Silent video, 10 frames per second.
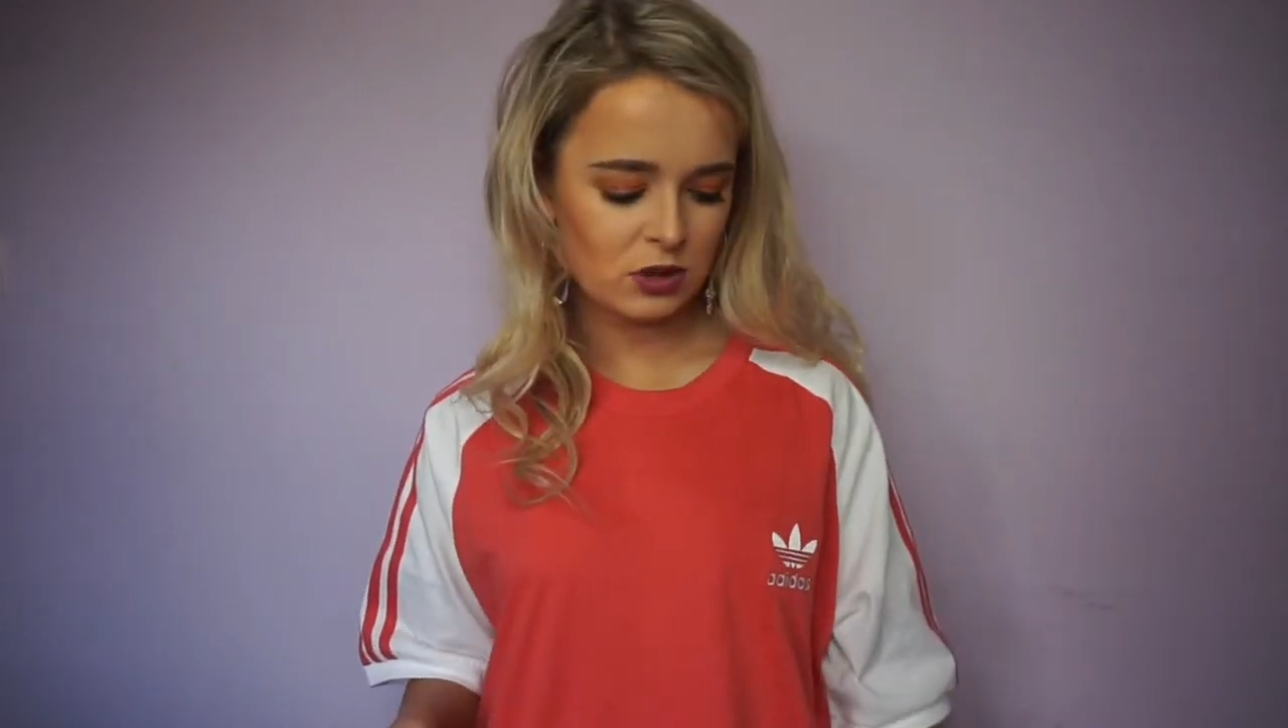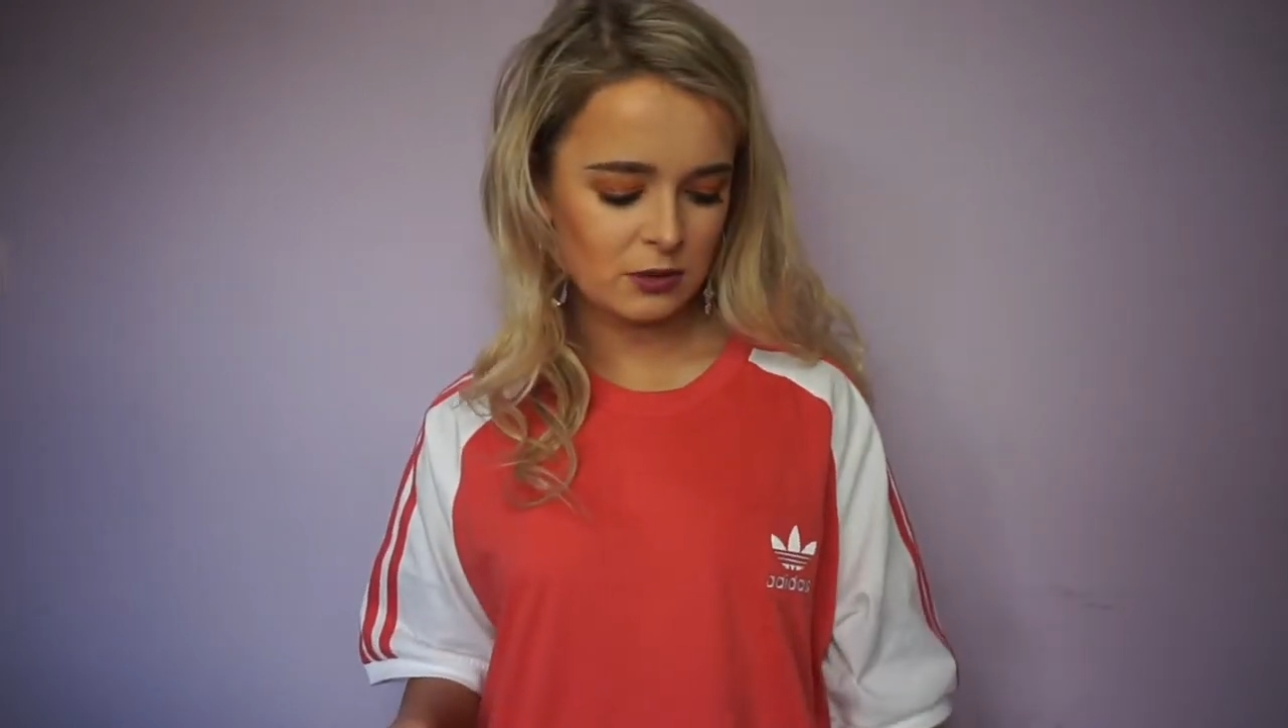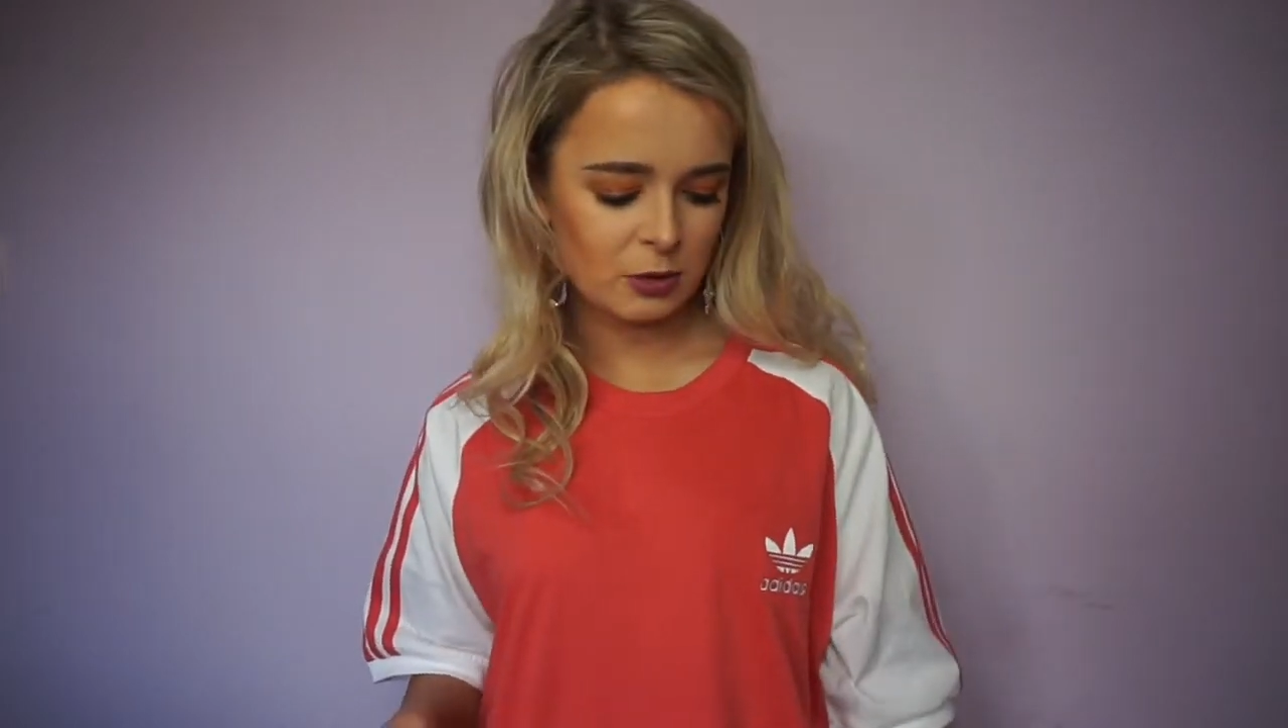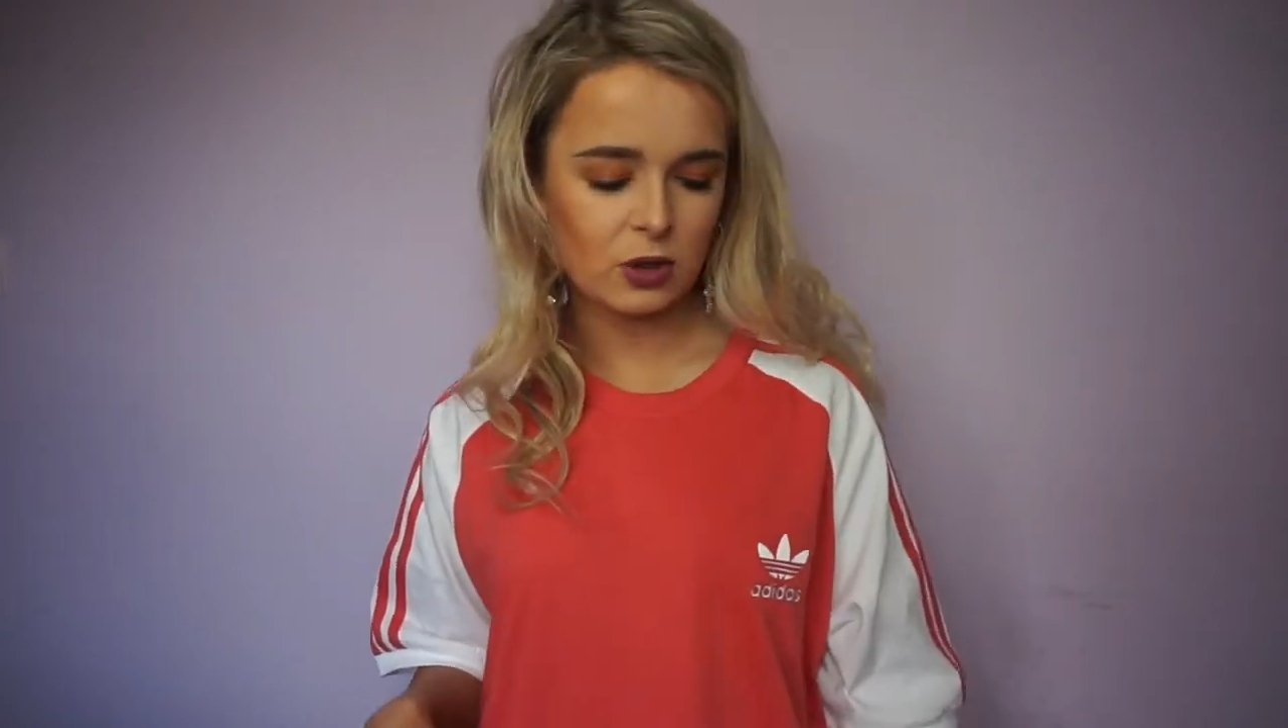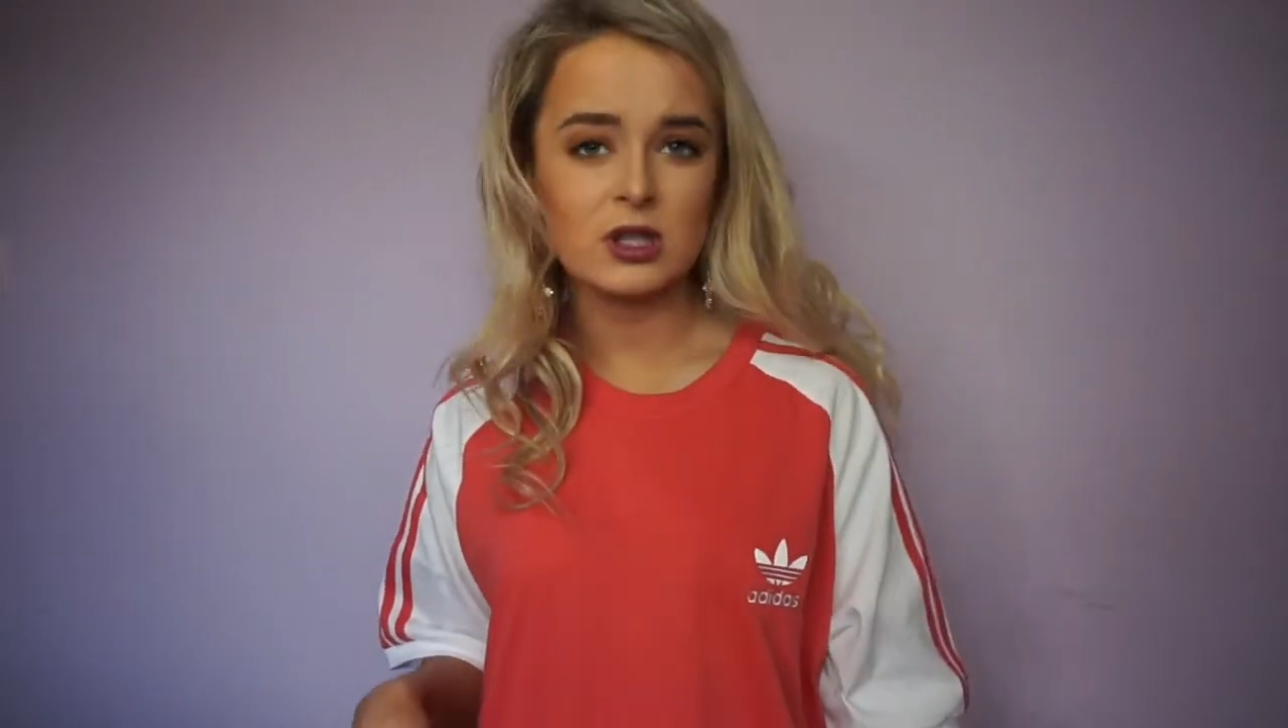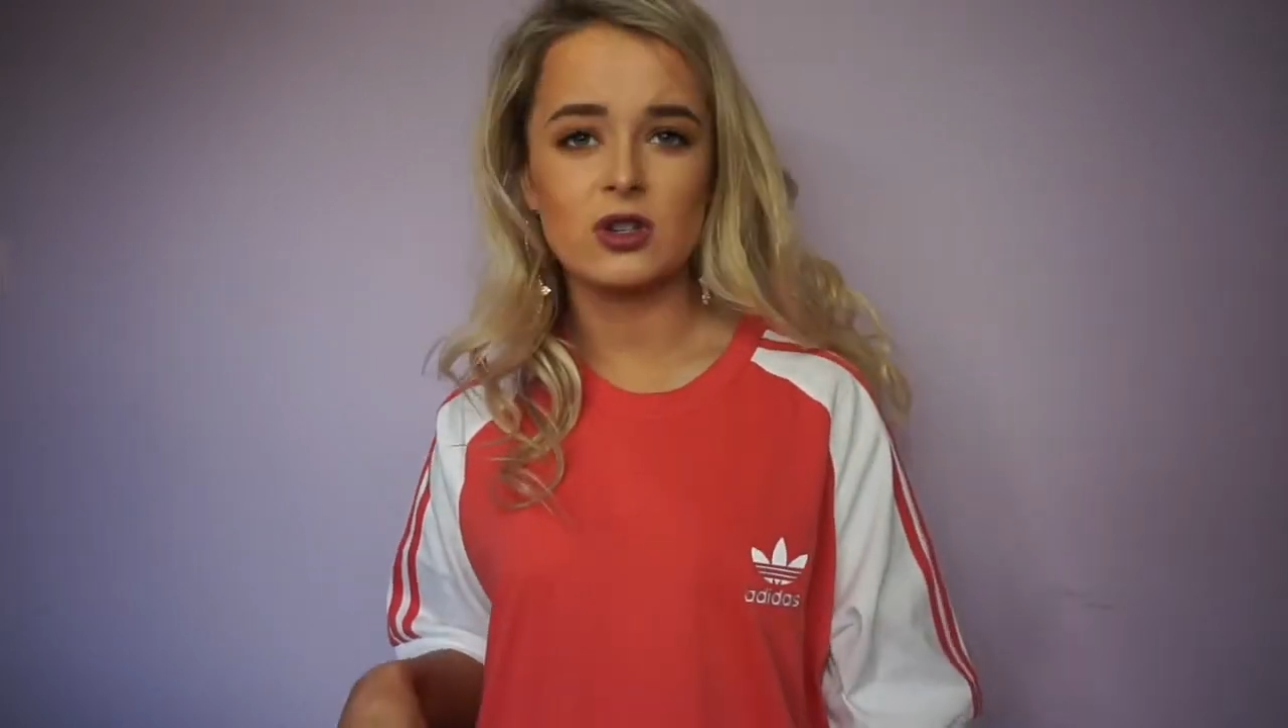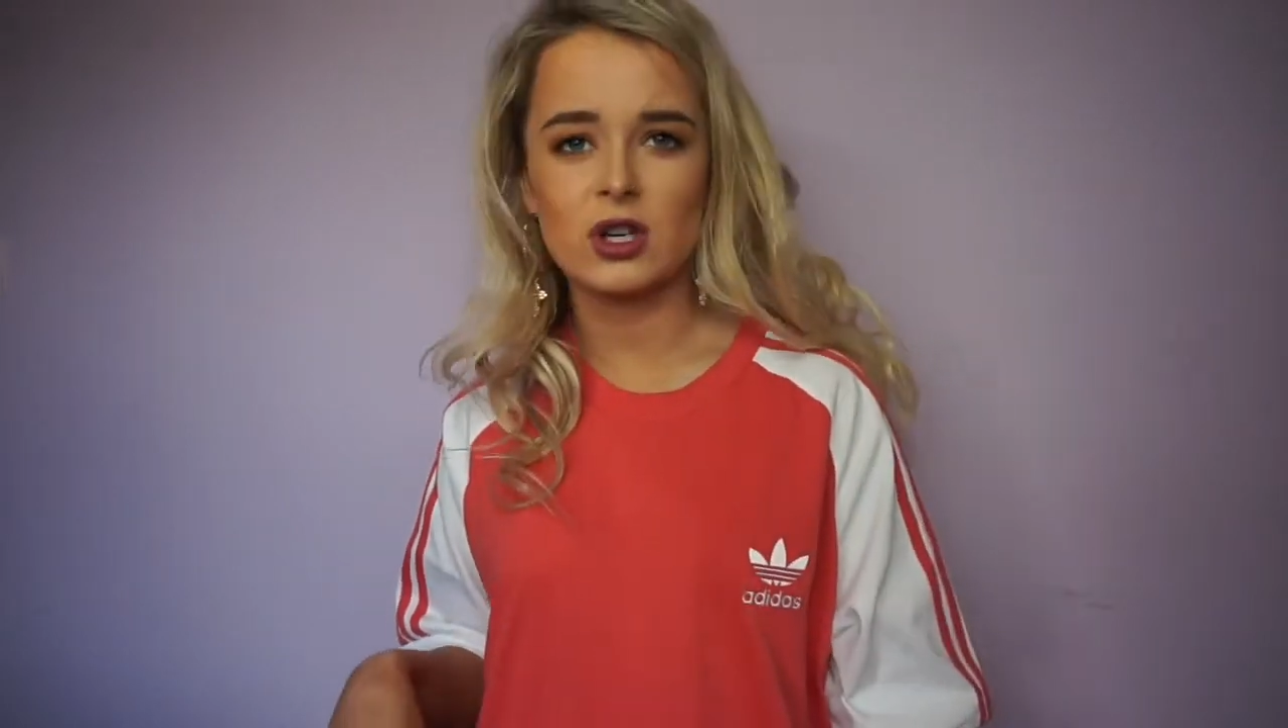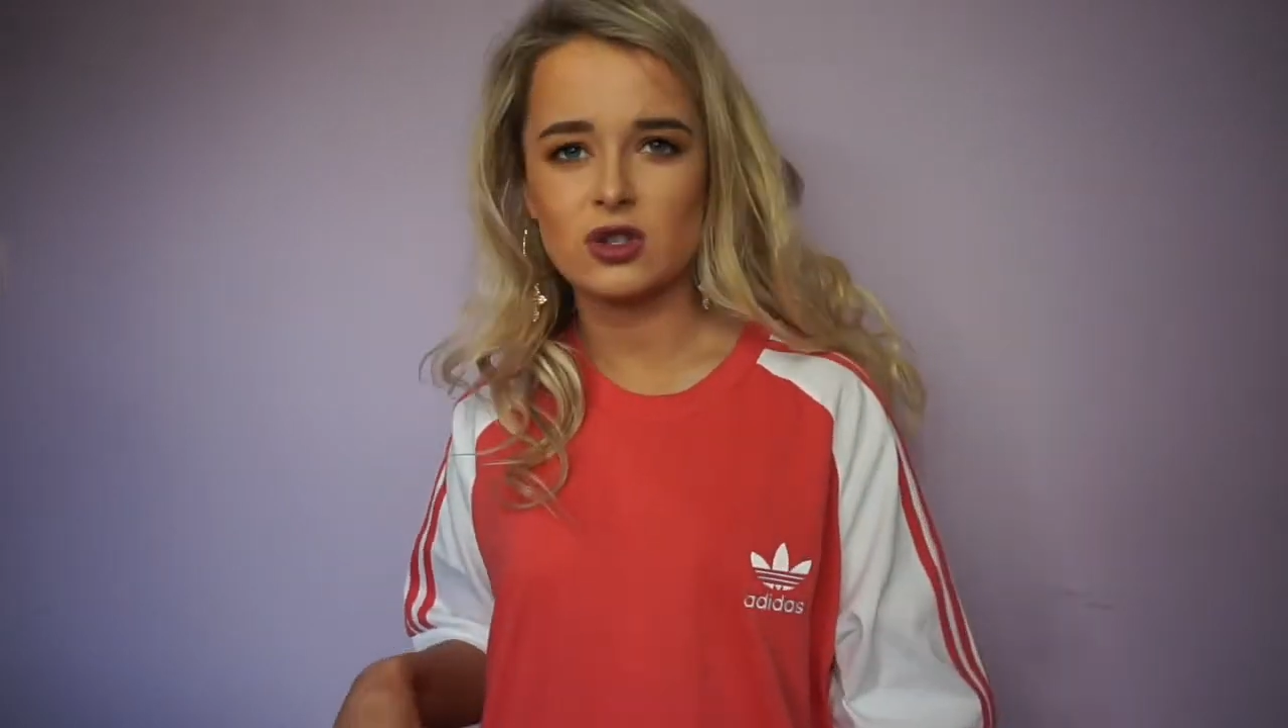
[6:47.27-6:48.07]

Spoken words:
the bodysuit I